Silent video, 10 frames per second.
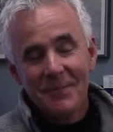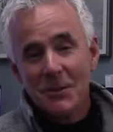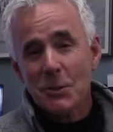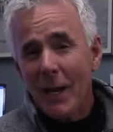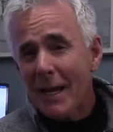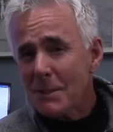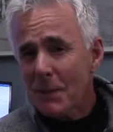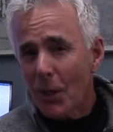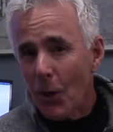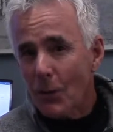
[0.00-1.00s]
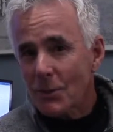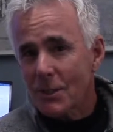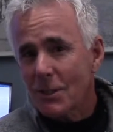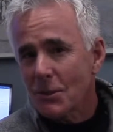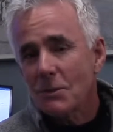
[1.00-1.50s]
So he hands me the hose and
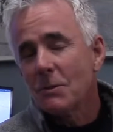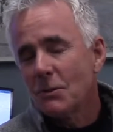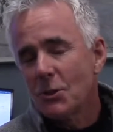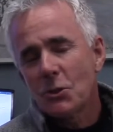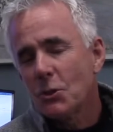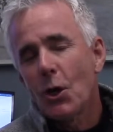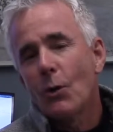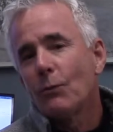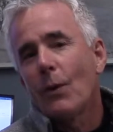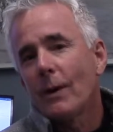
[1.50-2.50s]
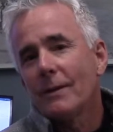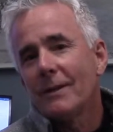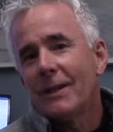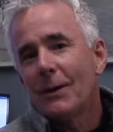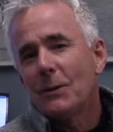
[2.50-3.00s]
he says, just go for it.
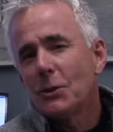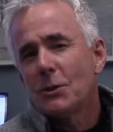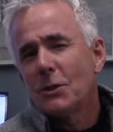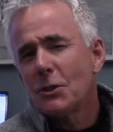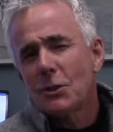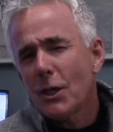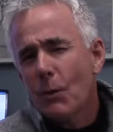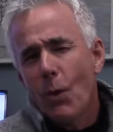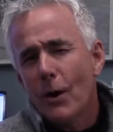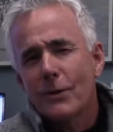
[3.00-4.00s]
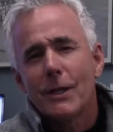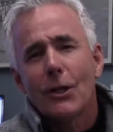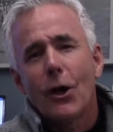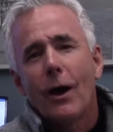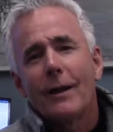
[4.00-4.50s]
You know, it's just like watering the
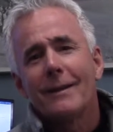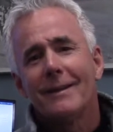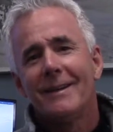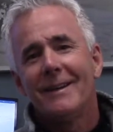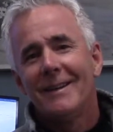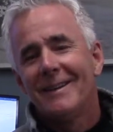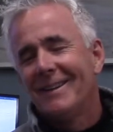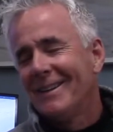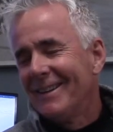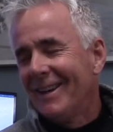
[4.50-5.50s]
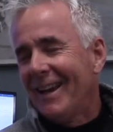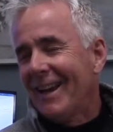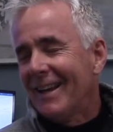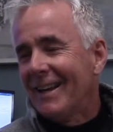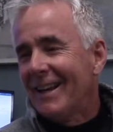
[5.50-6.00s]
lawn.
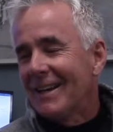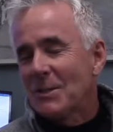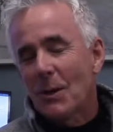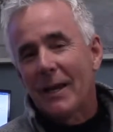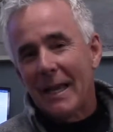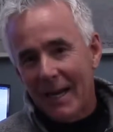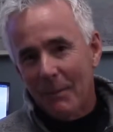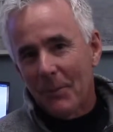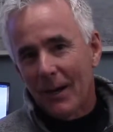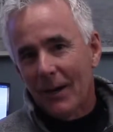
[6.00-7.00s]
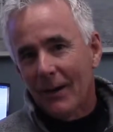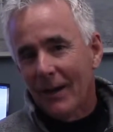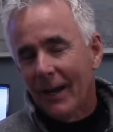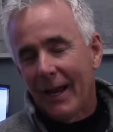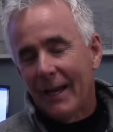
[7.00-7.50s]
And so I get up there,
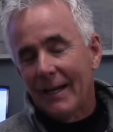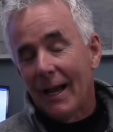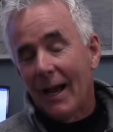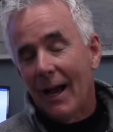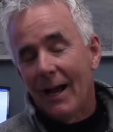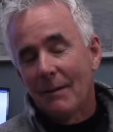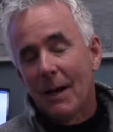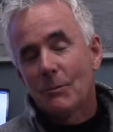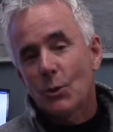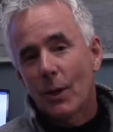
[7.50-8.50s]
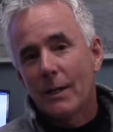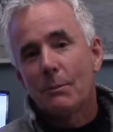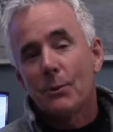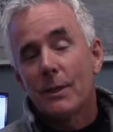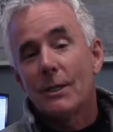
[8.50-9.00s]
and I'm trying to
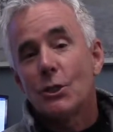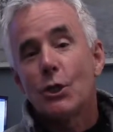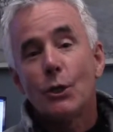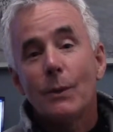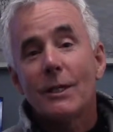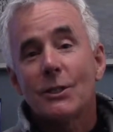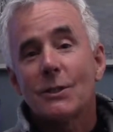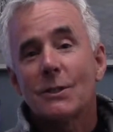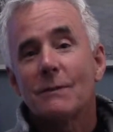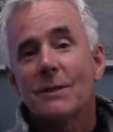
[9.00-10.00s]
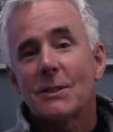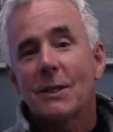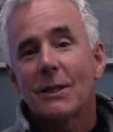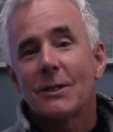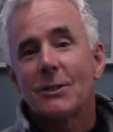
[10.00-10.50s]
put in 2 inches of
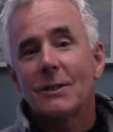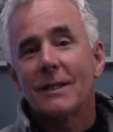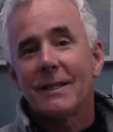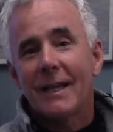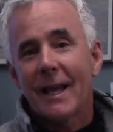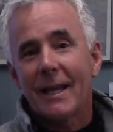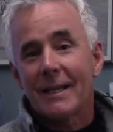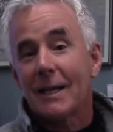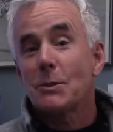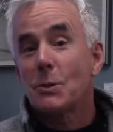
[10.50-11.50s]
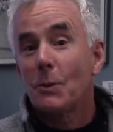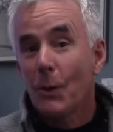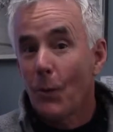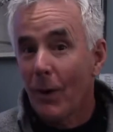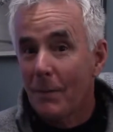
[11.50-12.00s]
insulation in the attic. That's the
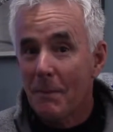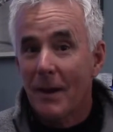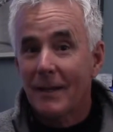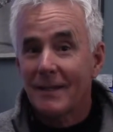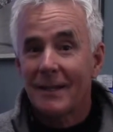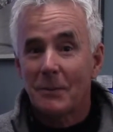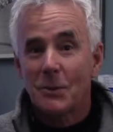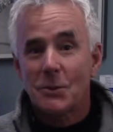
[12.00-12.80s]
requirement back then, which